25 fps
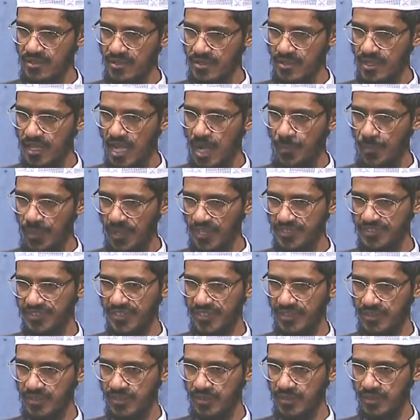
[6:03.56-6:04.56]
a person
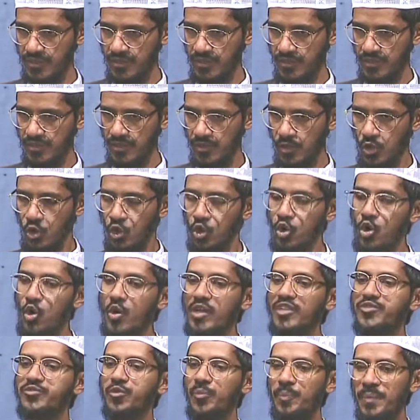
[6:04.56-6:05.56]
who is
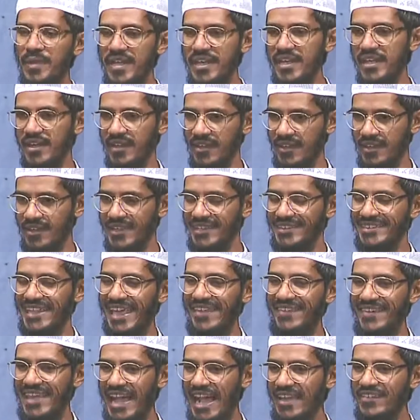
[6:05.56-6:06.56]
superior than
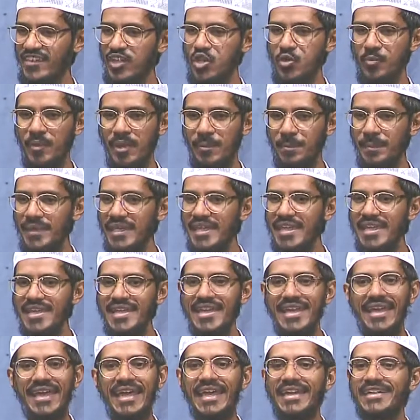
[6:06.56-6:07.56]
the other human being,
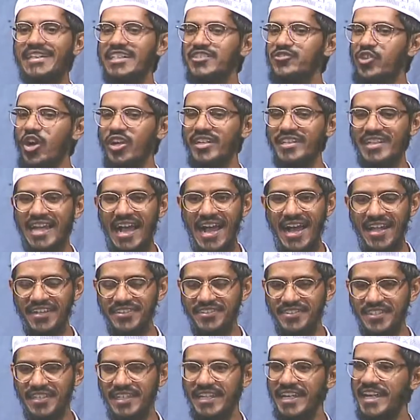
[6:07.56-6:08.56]
it is not caste,
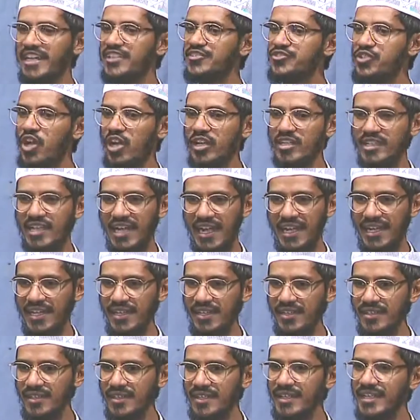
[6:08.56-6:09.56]
it's not color,
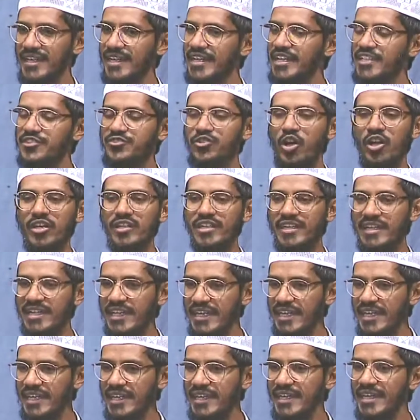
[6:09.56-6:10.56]
it's not
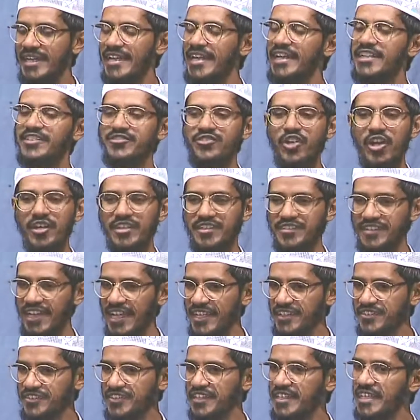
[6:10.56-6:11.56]
creed, it's not
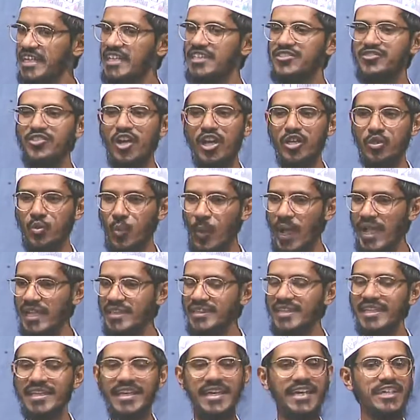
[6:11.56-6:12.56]
sex, it's not wealth,
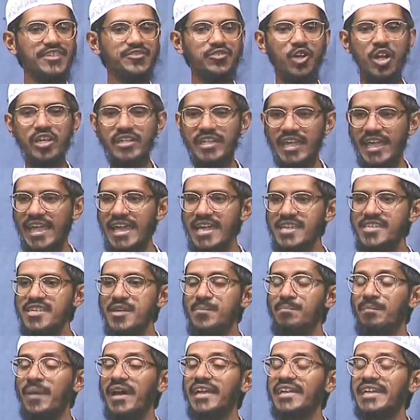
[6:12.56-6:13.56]
it's not age,
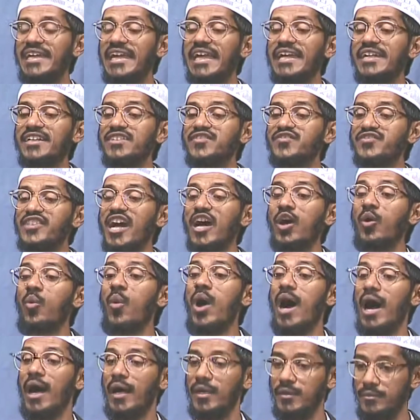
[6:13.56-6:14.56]
but it is
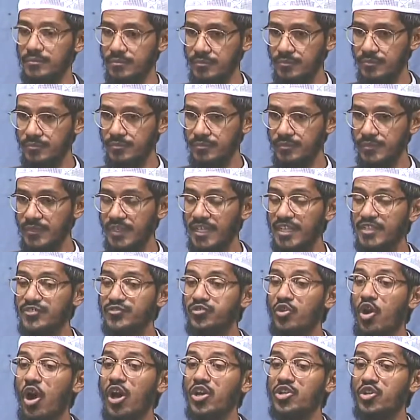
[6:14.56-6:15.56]
taqwa. It's
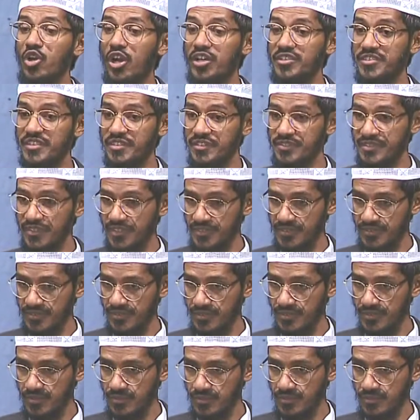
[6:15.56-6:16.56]
God consciousness.
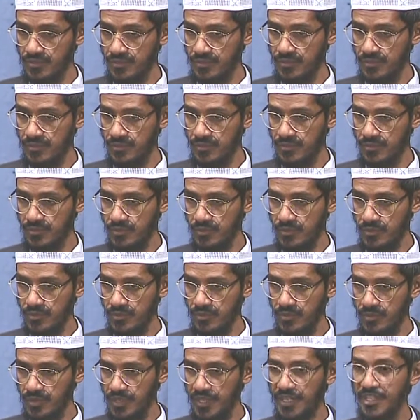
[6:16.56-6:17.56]

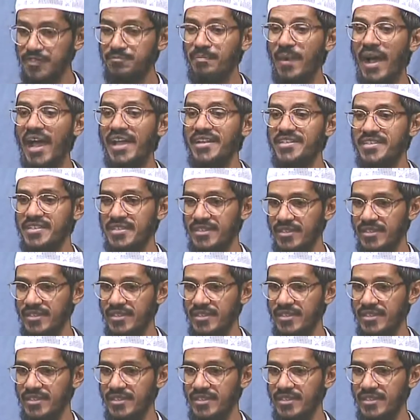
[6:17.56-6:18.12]
It's piety.